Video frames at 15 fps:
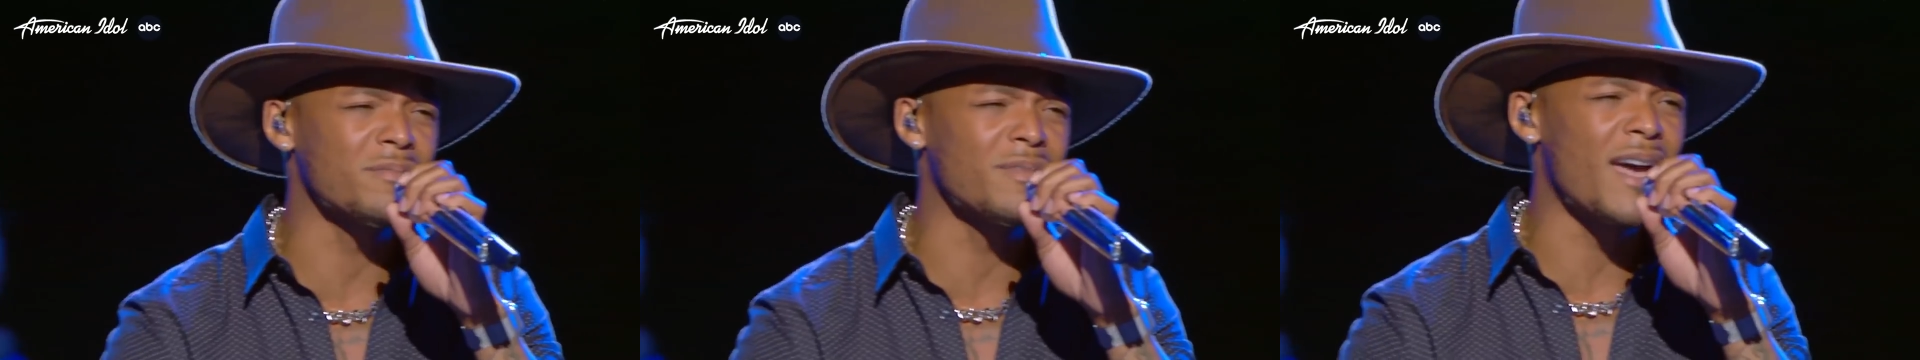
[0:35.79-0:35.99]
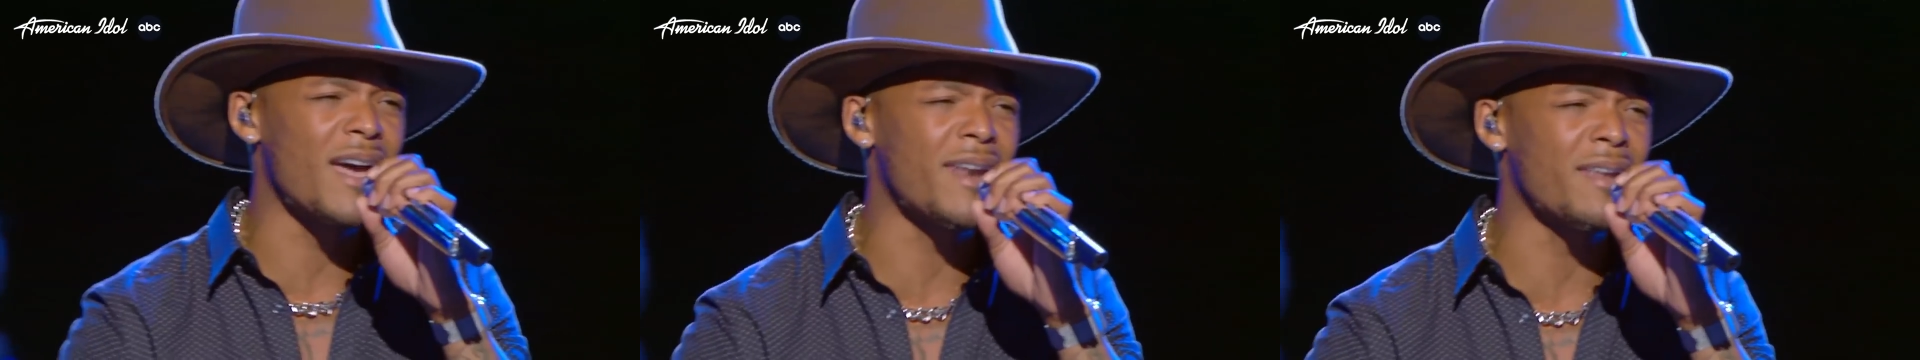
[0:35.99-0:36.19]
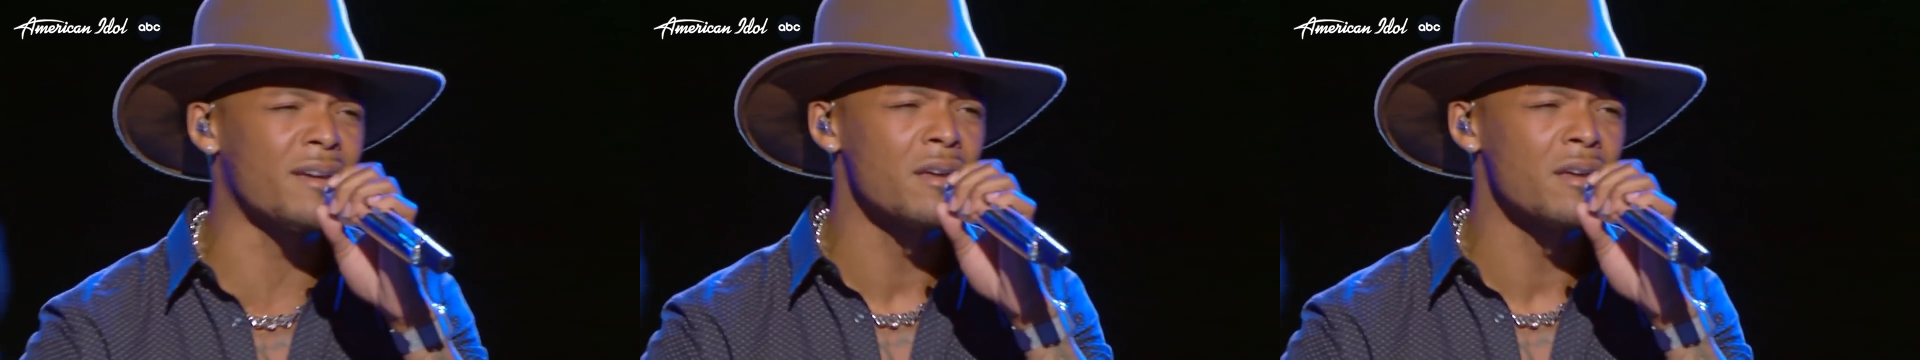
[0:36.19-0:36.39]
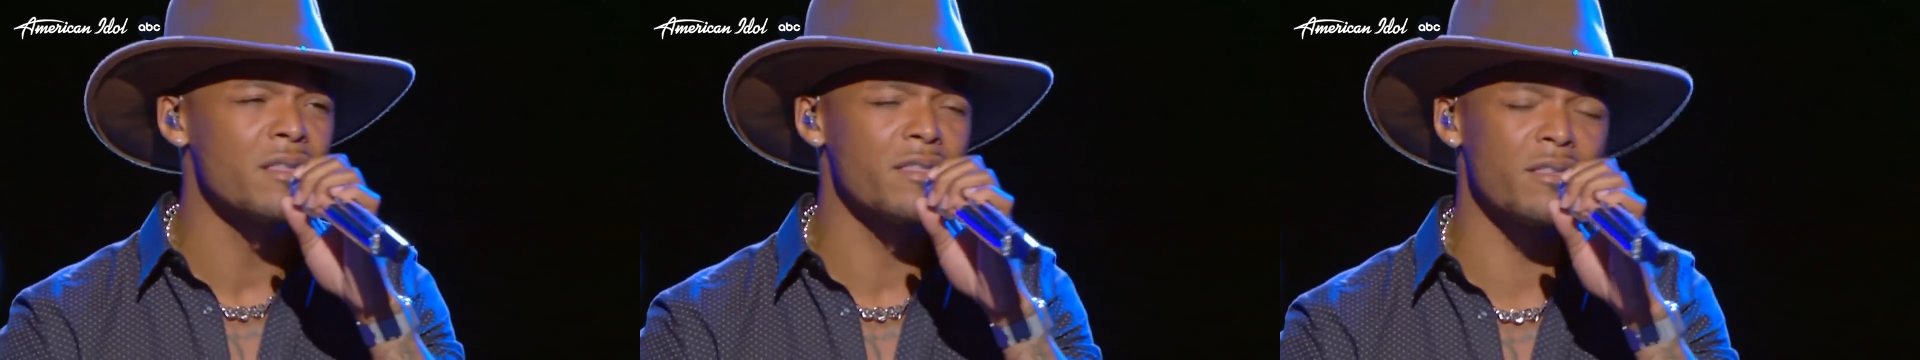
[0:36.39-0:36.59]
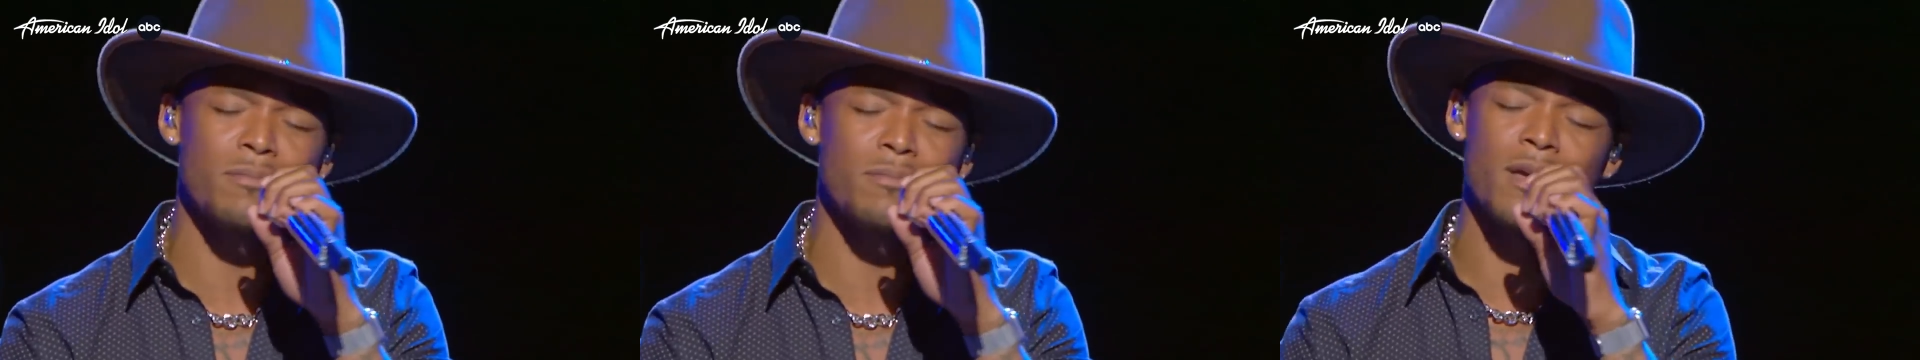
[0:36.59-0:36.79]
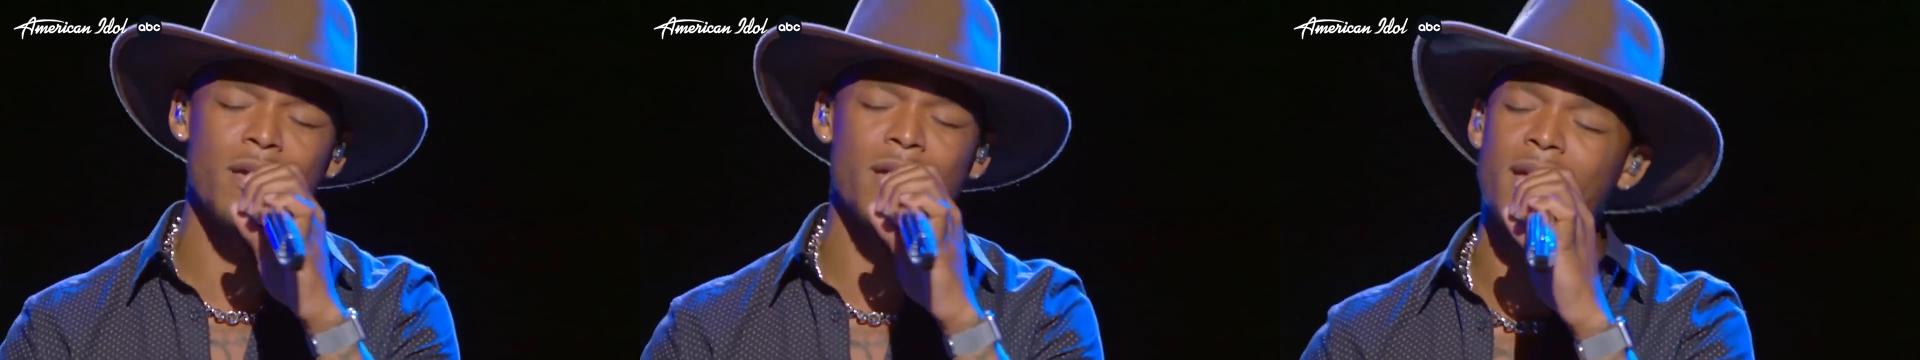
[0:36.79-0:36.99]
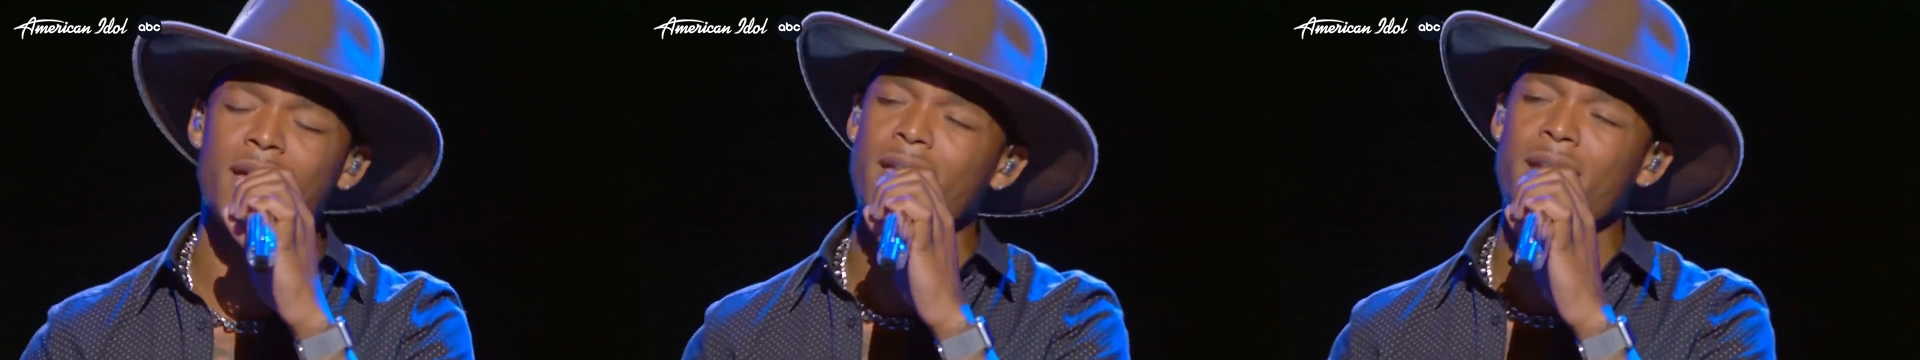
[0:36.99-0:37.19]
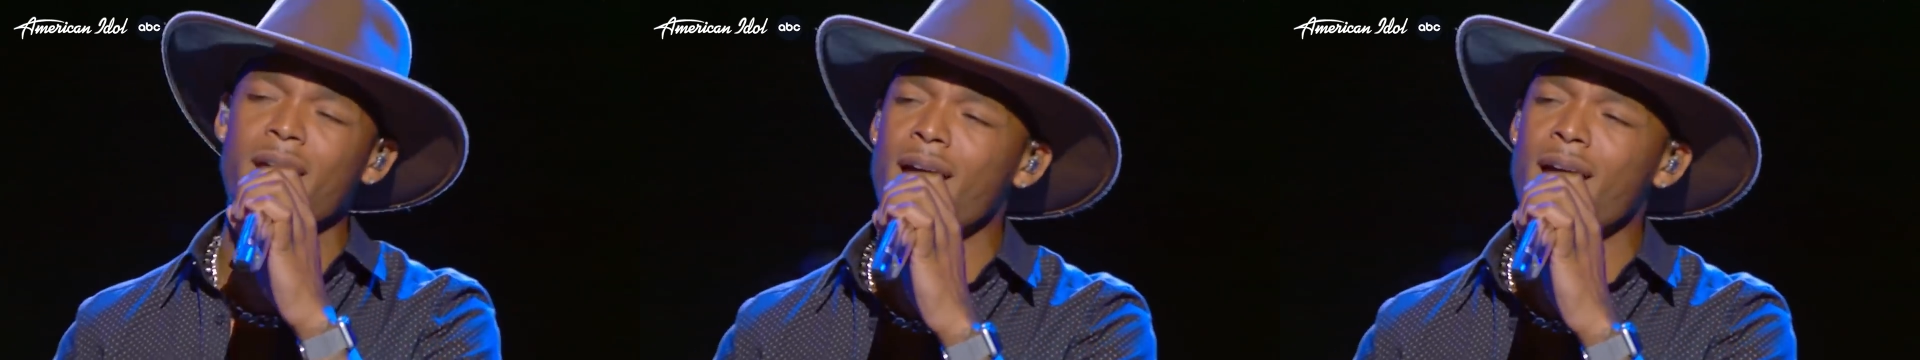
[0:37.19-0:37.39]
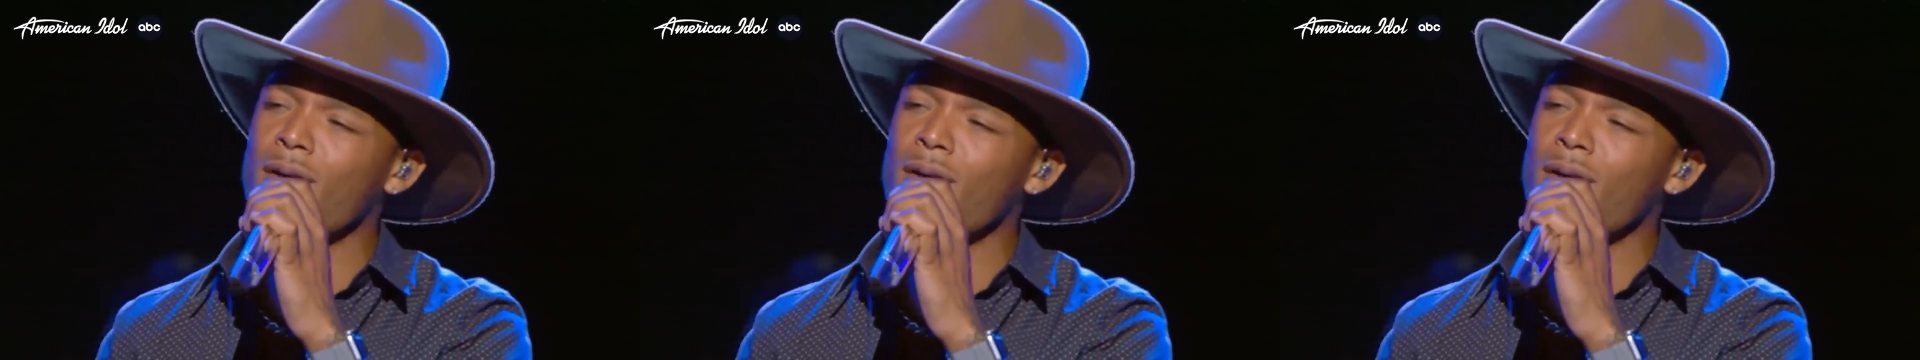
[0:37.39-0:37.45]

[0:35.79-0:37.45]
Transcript: I'm not the man